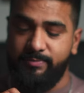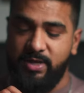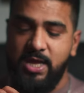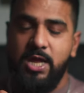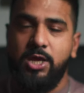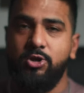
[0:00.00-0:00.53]
bit,
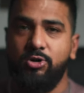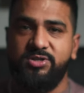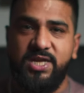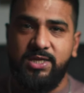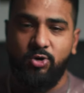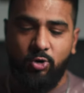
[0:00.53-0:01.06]
you don't
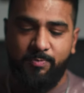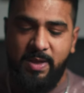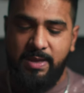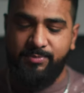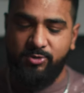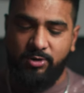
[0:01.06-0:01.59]
take the whole
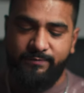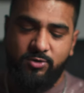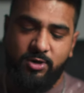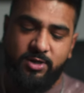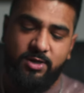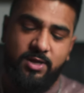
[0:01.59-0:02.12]
paper off. You
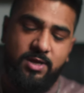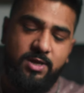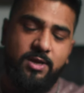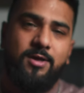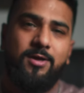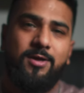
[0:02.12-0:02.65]
gotta
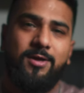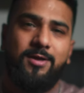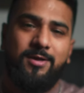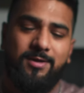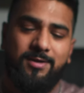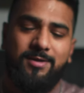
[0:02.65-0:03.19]

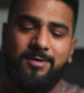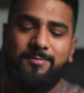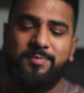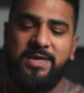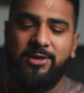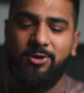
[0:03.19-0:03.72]

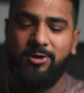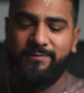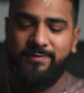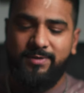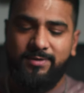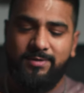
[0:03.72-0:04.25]
peel
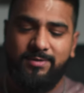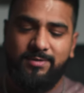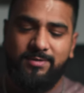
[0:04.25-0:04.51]
off